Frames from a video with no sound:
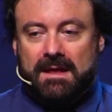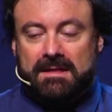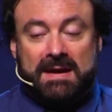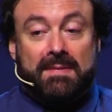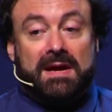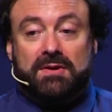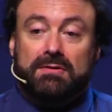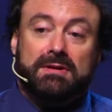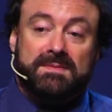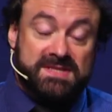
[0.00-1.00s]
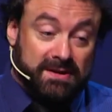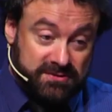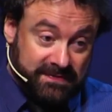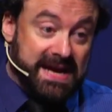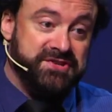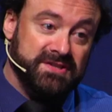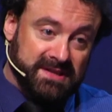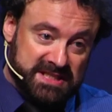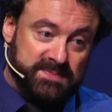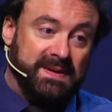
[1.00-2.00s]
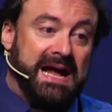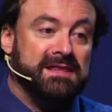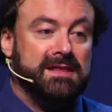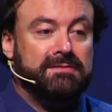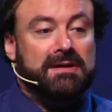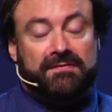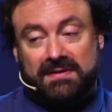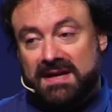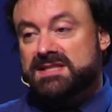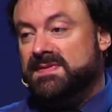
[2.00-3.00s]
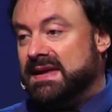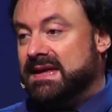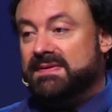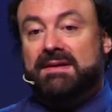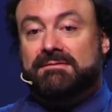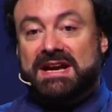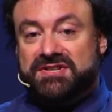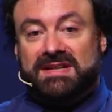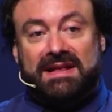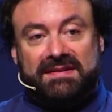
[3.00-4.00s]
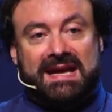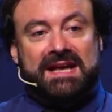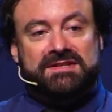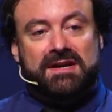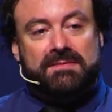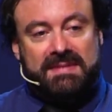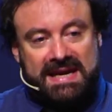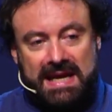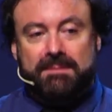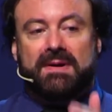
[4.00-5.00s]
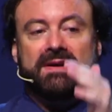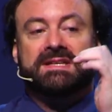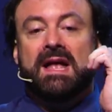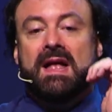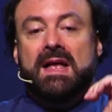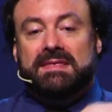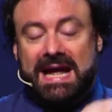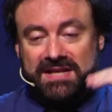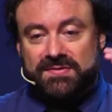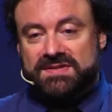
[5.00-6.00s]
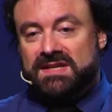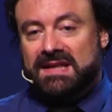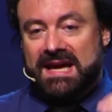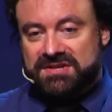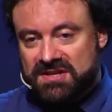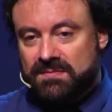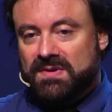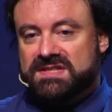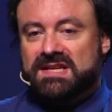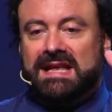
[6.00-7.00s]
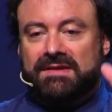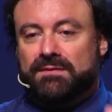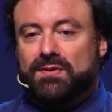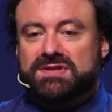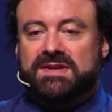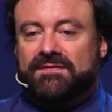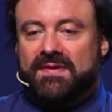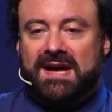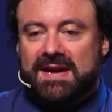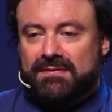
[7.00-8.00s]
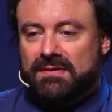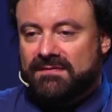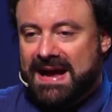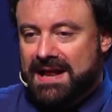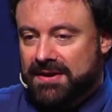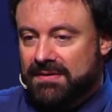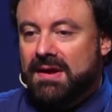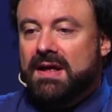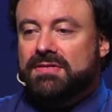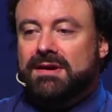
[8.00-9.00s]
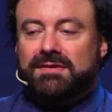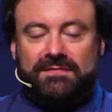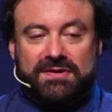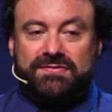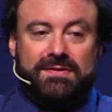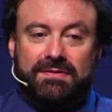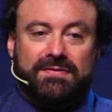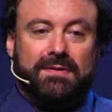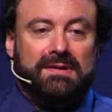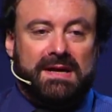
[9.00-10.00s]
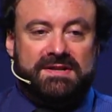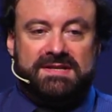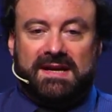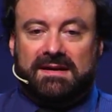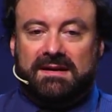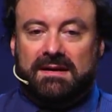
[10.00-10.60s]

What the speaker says: They might call themselves rationalists, but under their own philosophy, rationality has no meaning because natural selection would select for survival value, not for truth or logic.